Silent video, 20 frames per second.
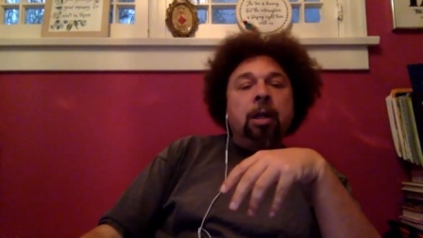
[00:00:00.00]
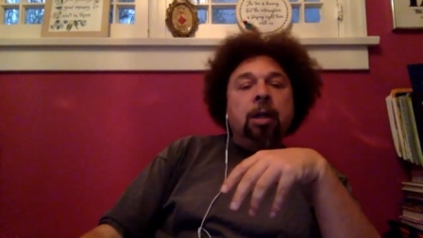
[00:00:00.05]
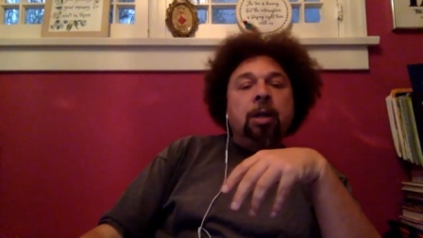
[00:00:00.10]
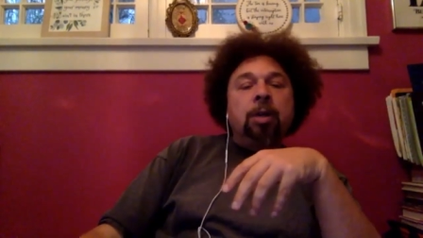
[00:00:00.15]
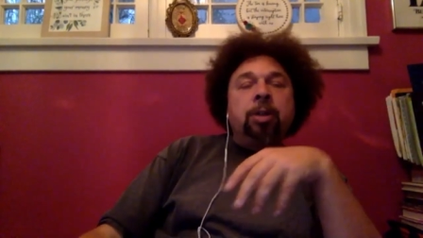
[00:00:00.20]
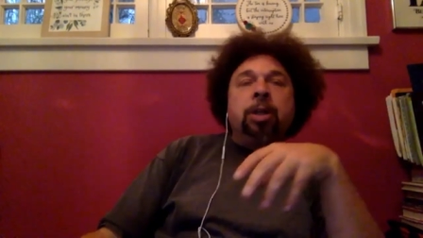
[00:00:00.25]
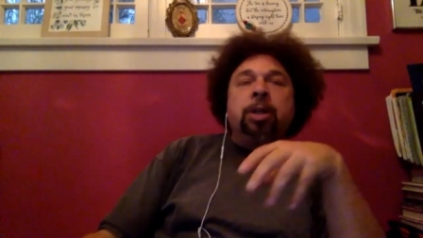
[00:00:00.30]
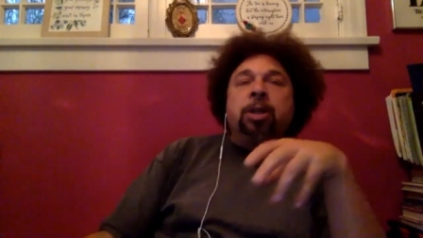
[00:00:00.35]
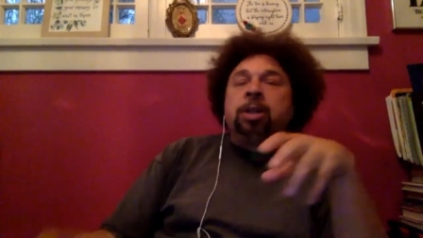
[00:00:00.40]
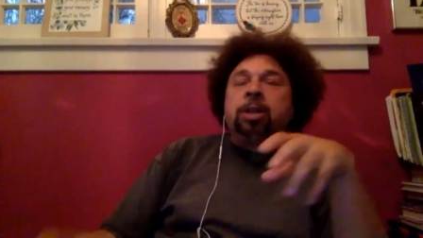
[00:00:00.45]

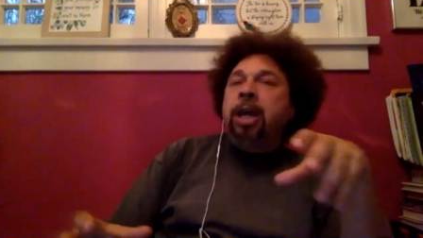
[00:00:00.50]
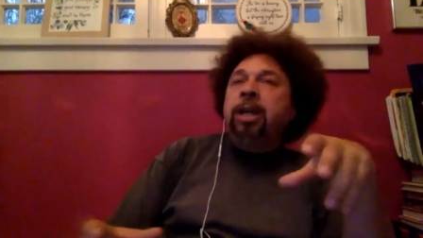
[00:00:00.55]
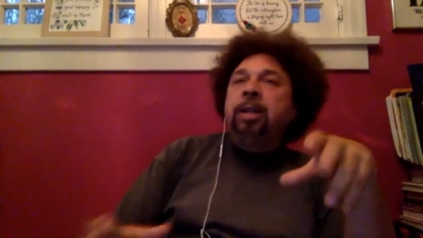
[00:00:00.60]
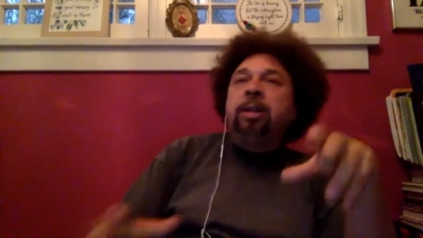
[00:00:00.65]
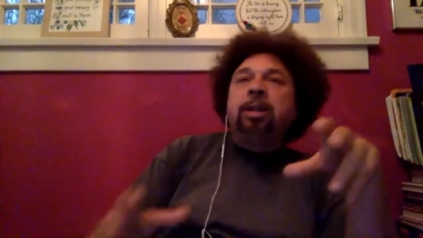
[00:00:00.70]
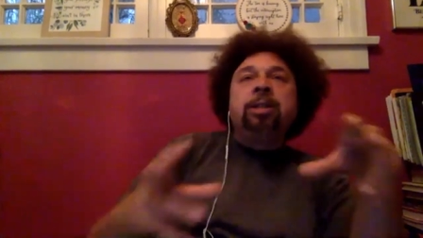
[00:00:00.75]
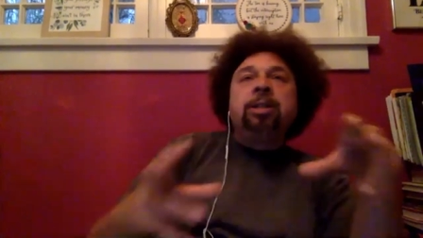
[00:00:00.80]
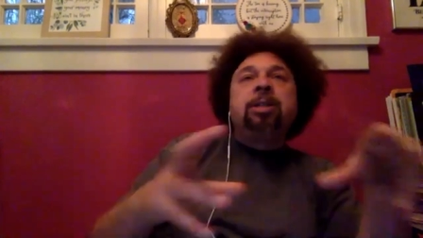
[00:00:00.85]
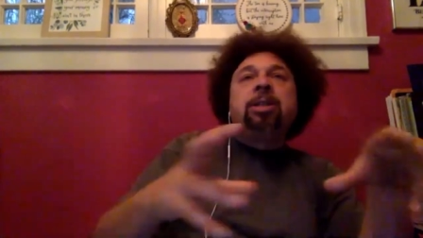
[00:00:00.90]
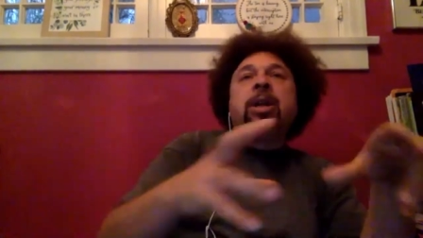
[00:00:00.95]
to take
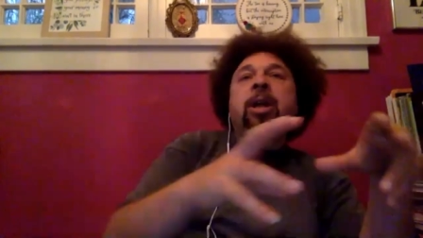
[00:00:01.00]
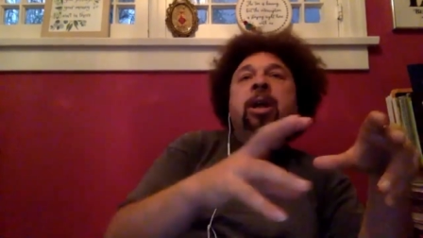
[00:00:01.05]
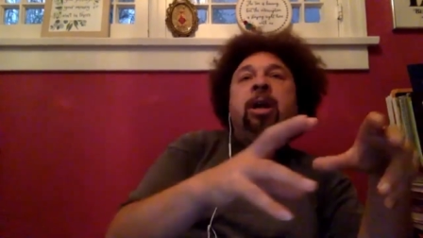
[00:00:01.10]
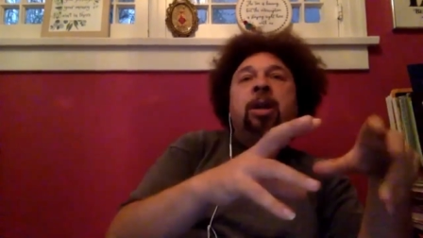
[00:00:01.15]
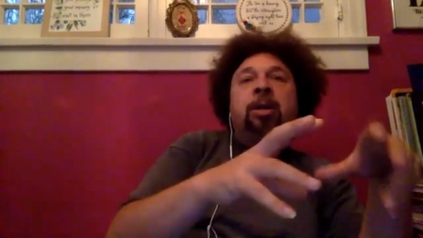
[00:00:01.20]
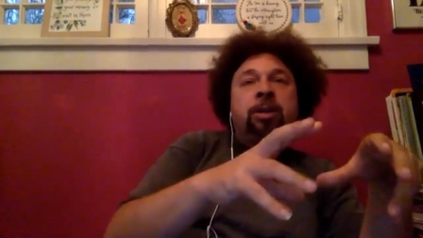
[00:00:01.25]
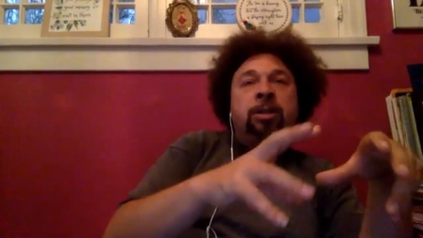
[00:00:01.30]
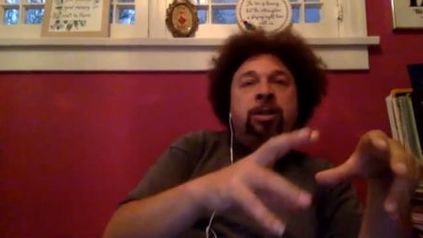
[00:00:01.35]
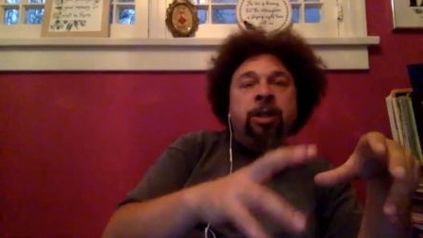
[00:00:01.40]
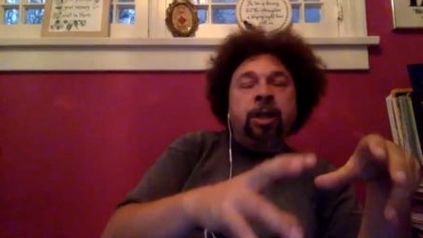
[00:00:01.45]
these
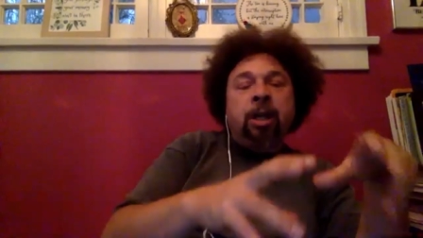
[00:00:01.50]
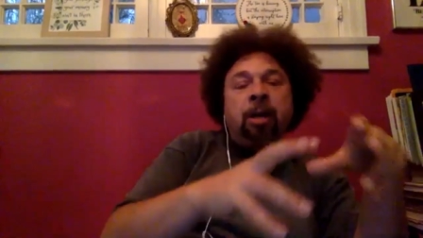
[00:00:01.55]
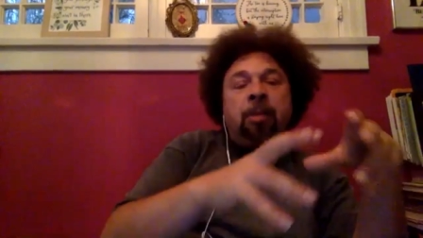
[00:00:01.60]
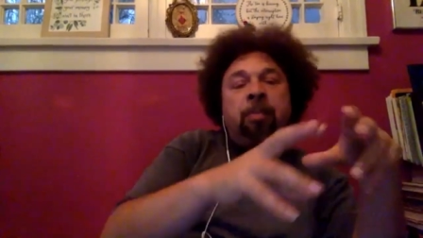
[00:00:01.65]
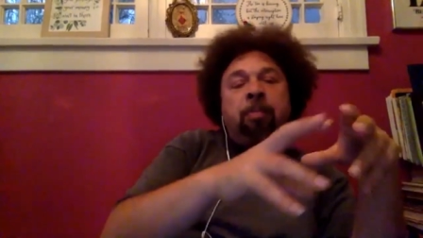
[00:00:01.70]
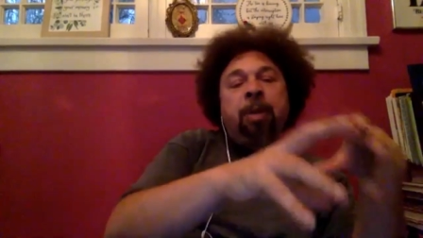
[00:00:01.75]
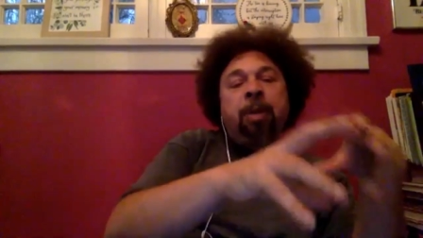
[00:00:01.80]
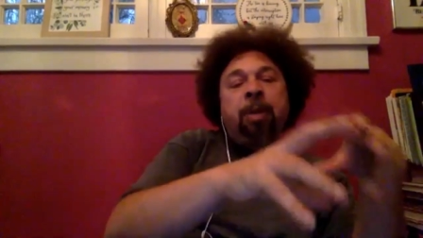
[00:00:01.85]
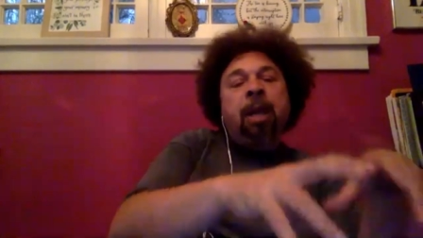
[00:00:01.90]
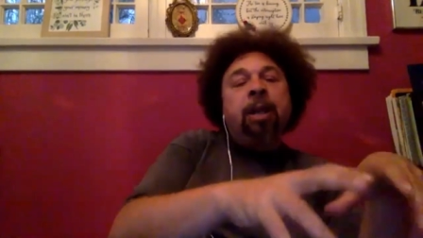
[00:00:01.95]
characters in a
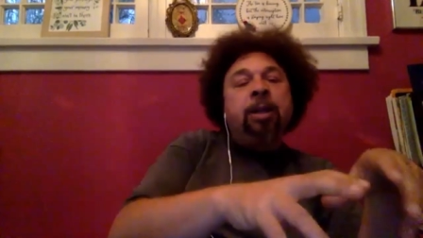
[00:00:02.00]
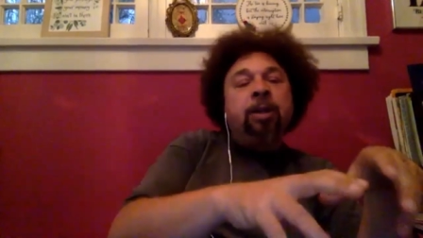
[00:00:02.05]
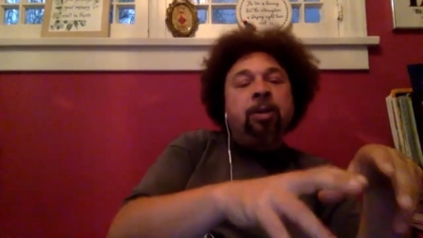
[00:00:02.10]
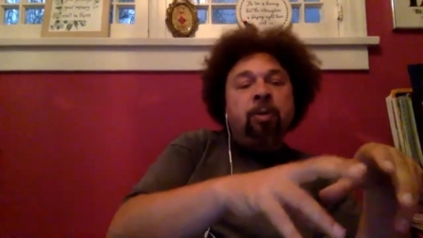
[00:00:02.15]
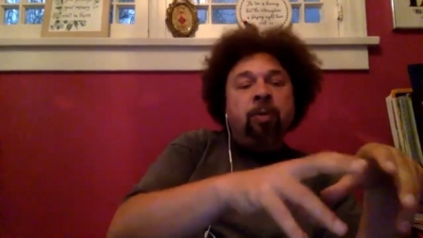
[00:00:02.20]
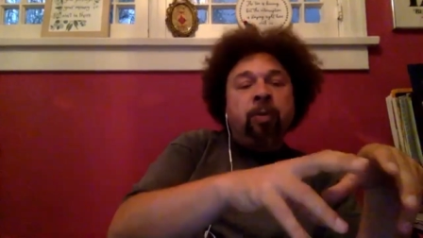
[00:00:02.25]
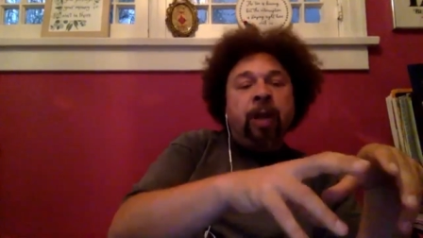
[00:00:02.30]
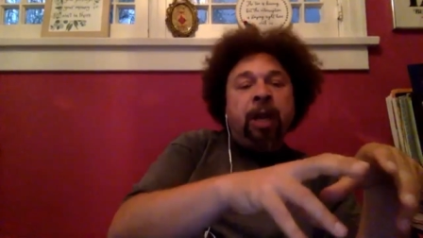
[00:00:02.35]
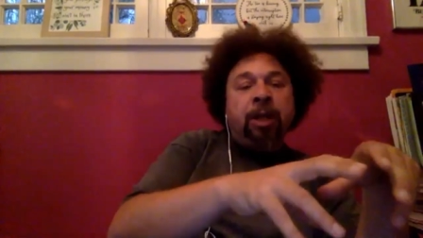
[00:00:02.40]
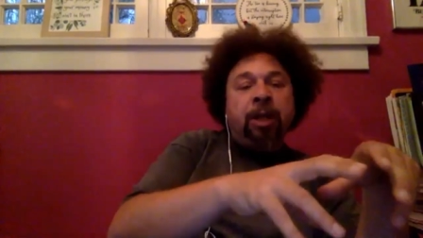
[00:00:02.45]
compelling
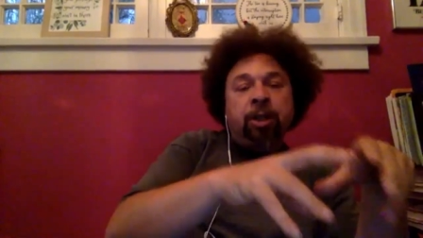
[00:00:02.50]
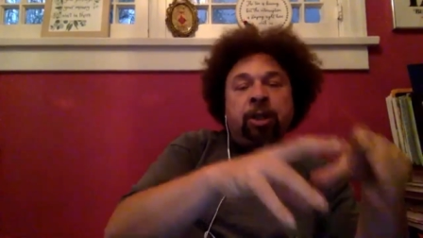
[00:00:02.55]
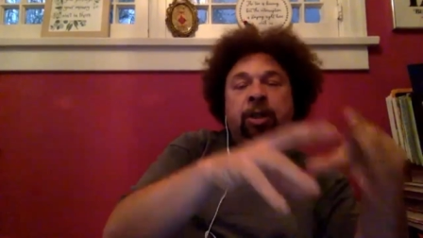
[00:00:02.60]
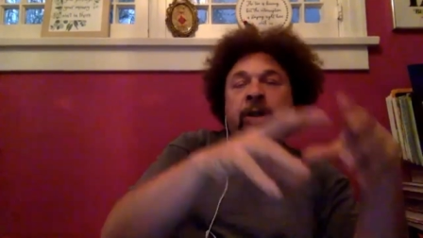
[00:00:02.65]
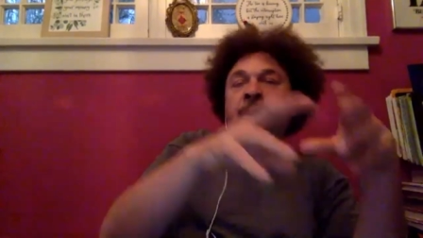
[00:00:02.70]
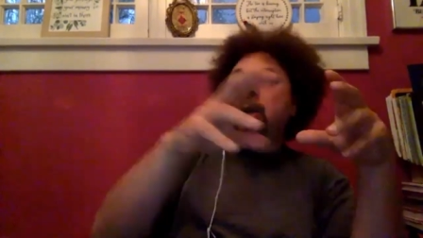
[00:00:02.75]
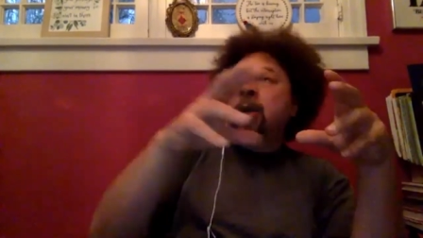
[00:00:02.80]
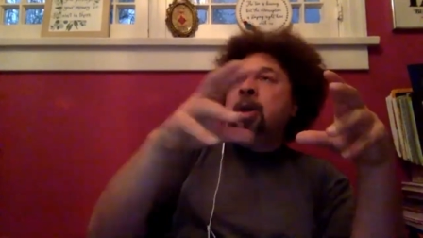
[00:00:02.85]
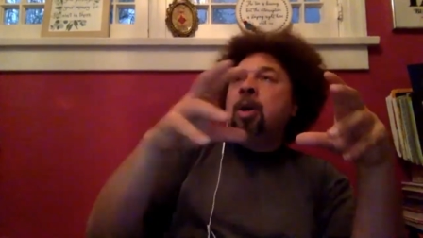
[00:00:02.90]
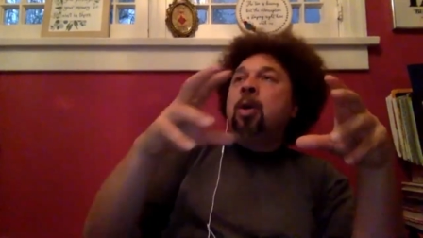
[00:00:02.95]
direction,